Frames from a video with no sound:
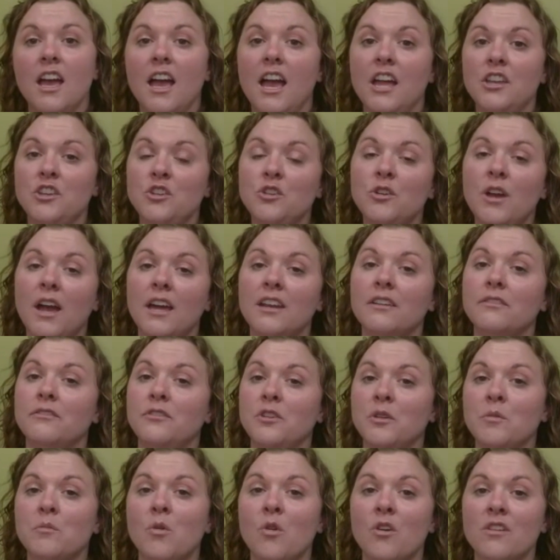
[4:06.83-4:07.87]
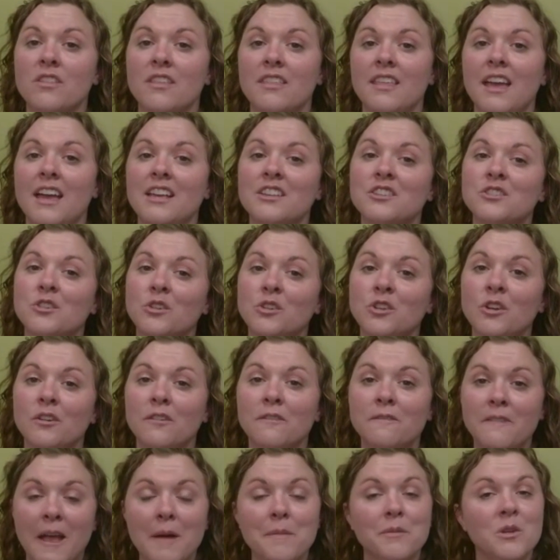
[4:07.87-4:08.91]
And you had a few more than that. So your
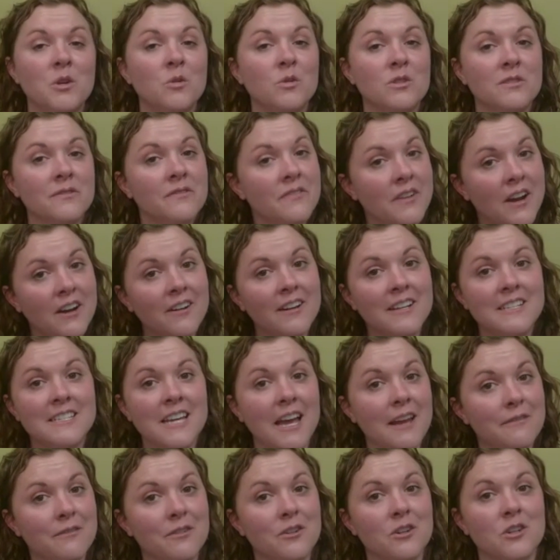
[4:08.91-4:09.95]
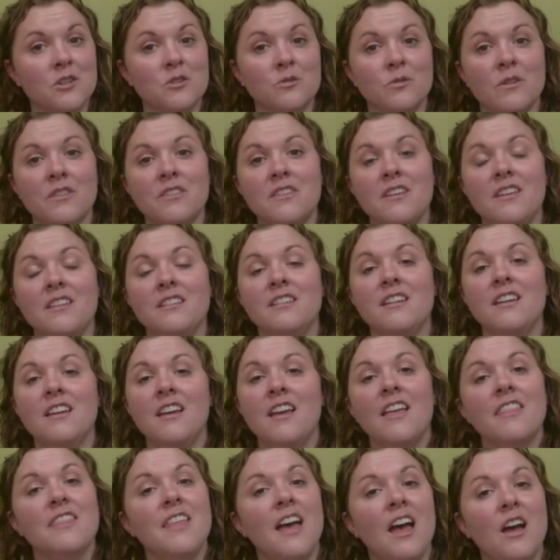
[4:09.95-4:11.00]
family was very diverse within
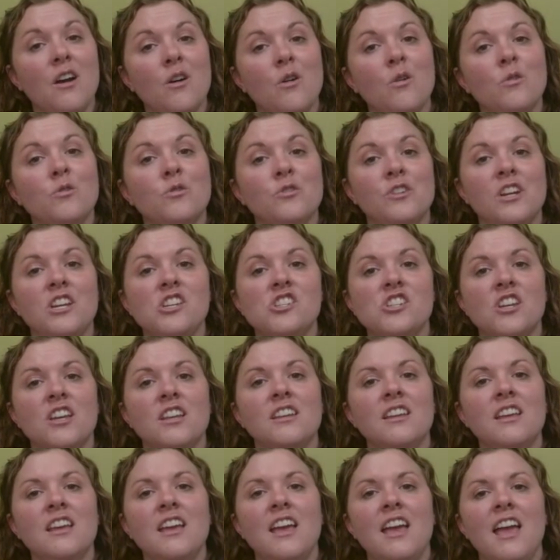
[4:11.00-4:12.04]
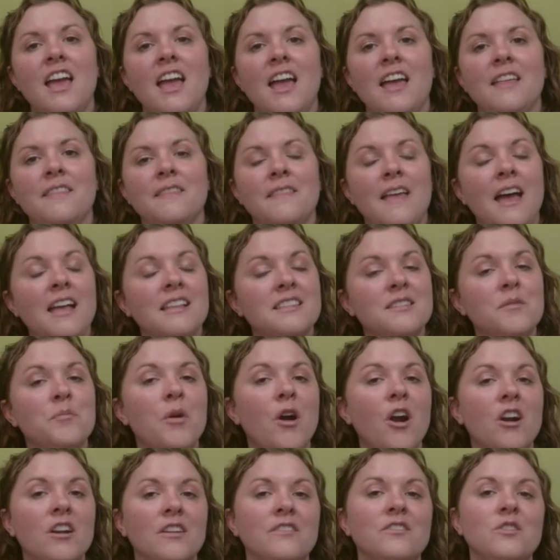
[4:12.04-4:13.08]
that own region, and that's a
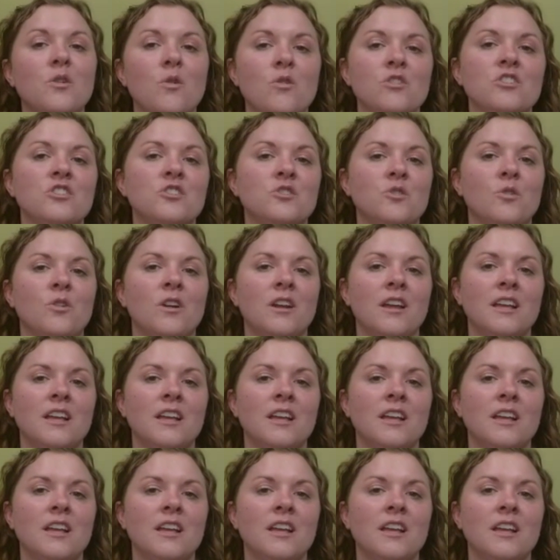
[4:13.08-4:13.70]
part of your story.